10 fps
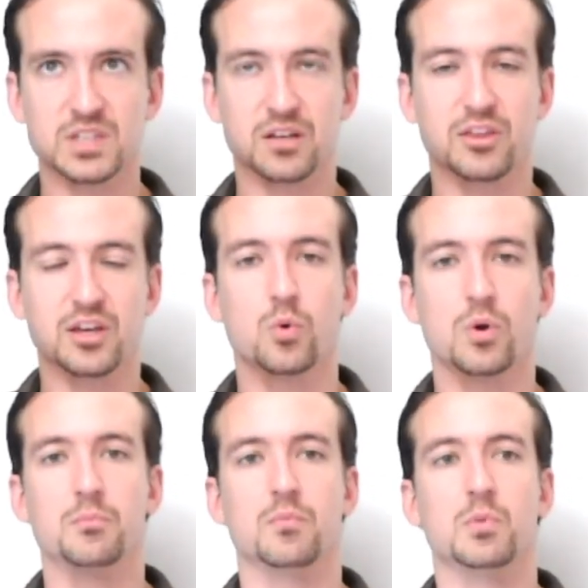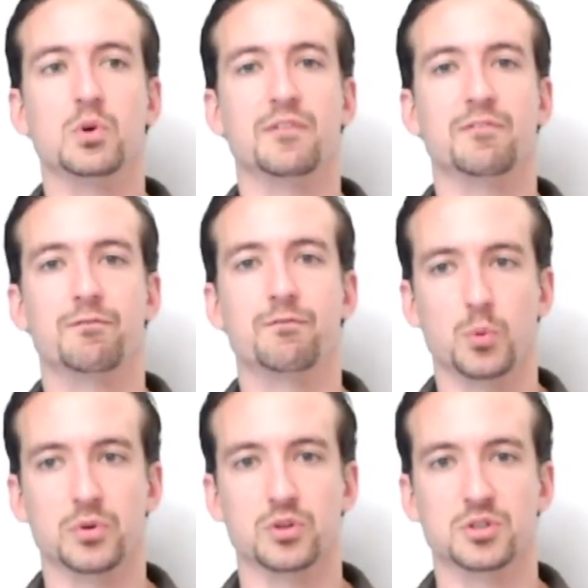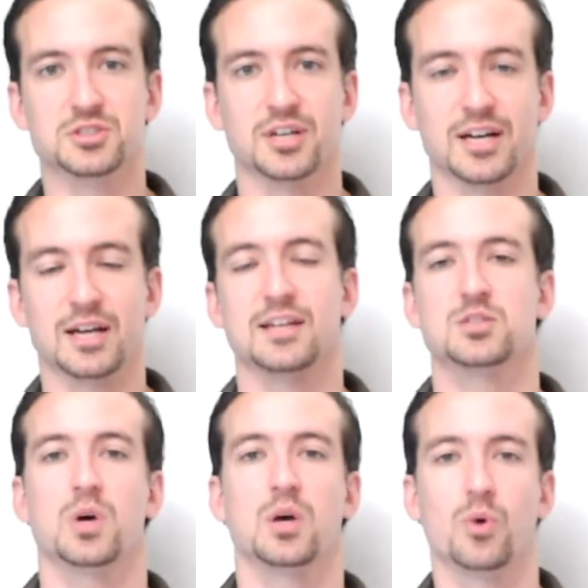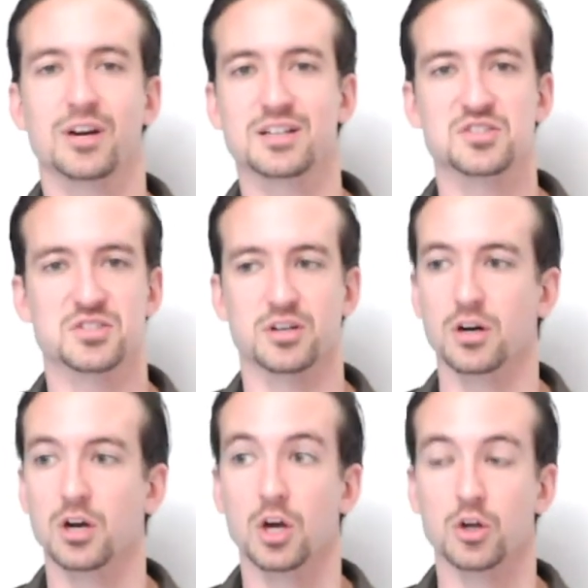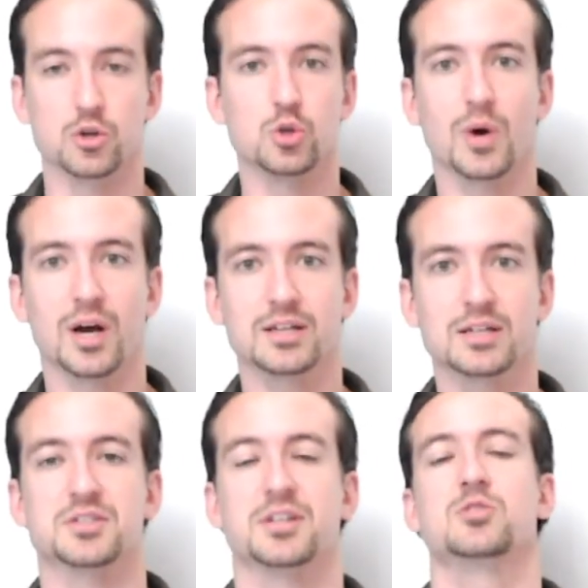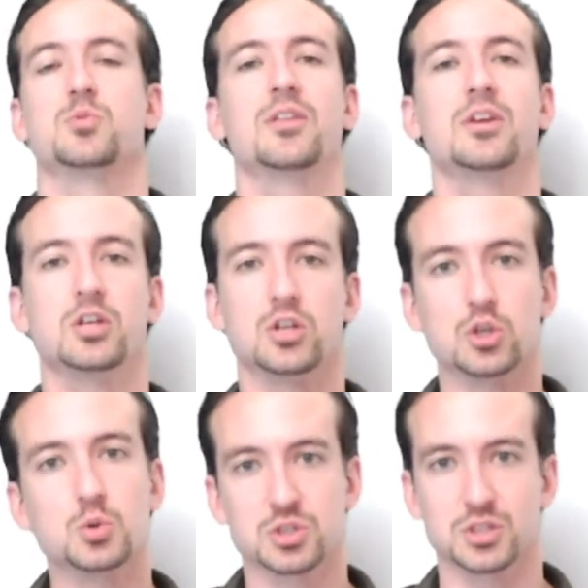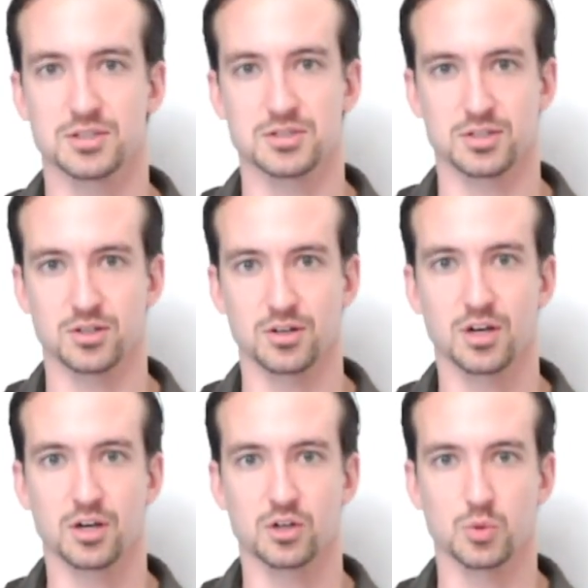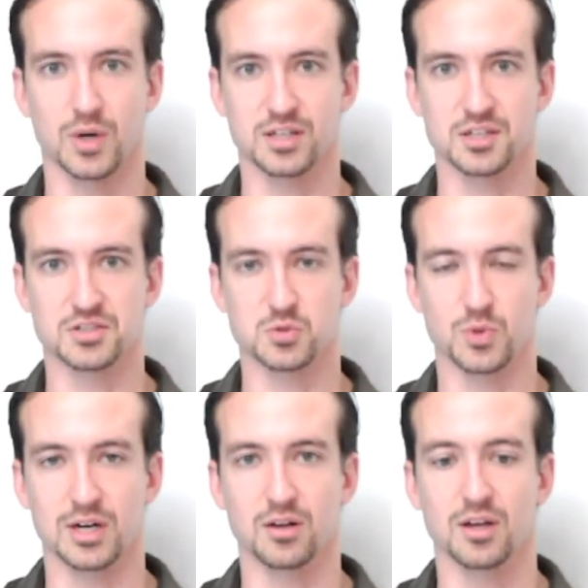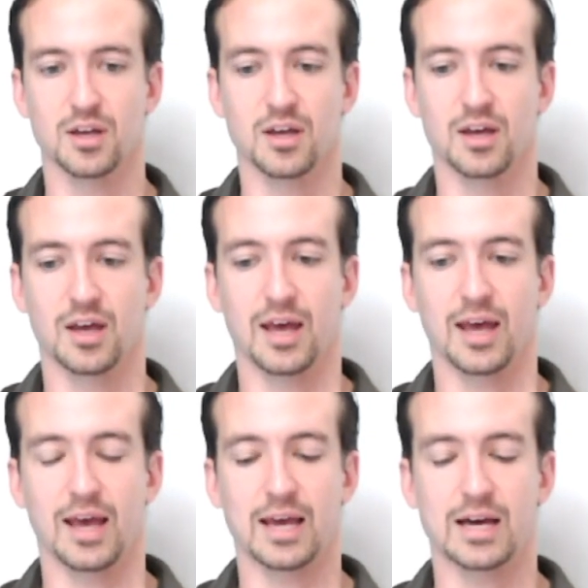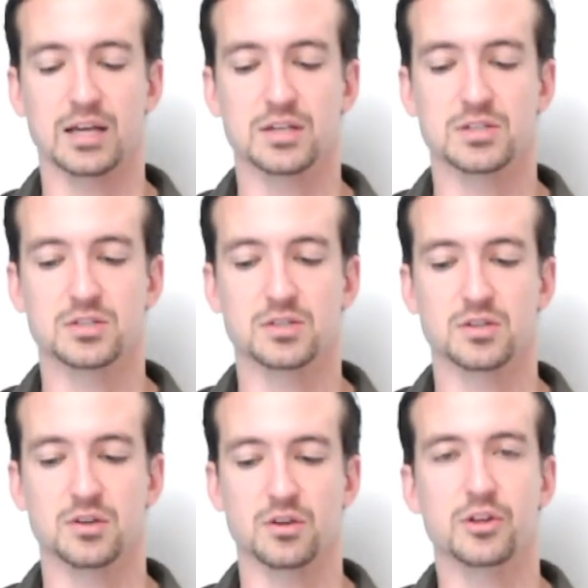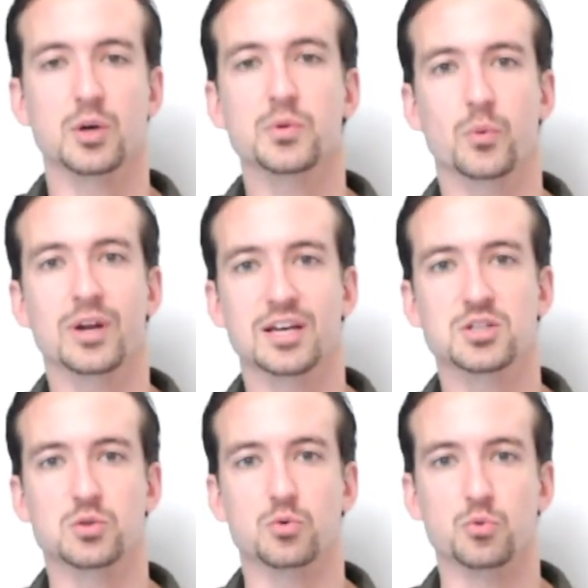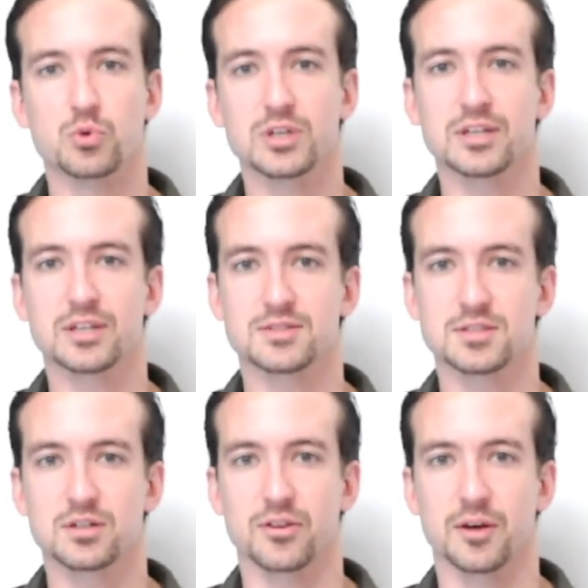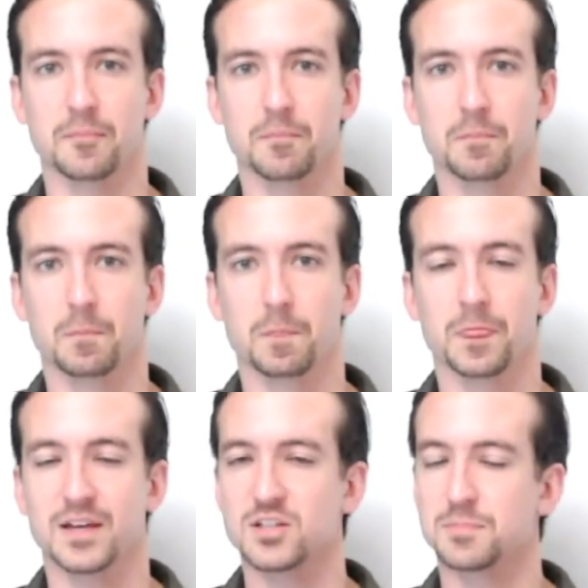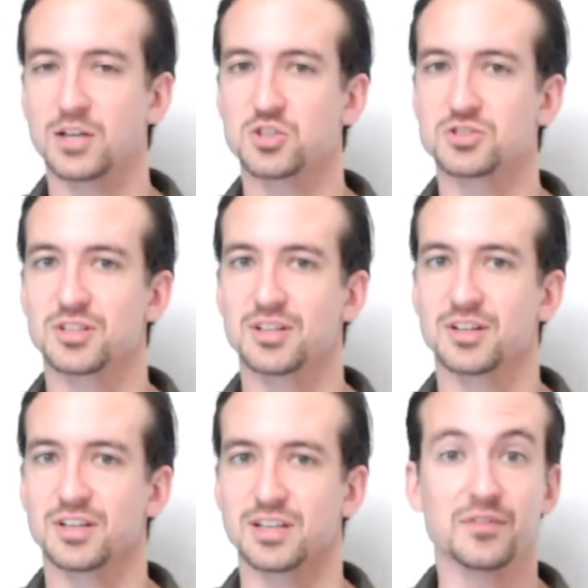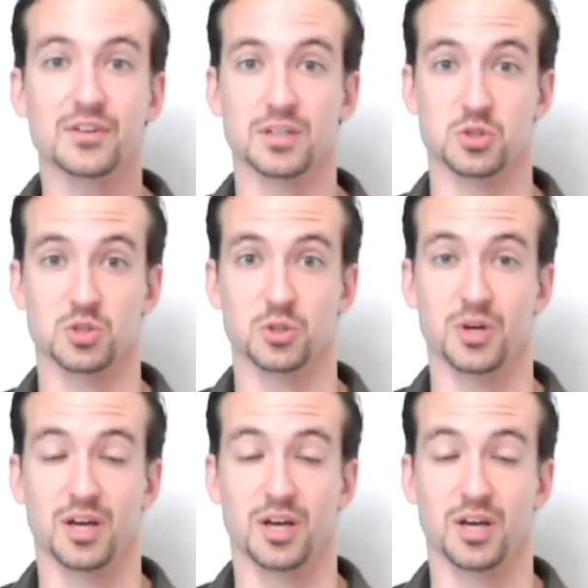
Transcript: think what moving forward looks like. And that's why I want to consider new ideas. And that's why I think you should consider new ideas as well. And the only way to get you to really consider them is by just giving them to you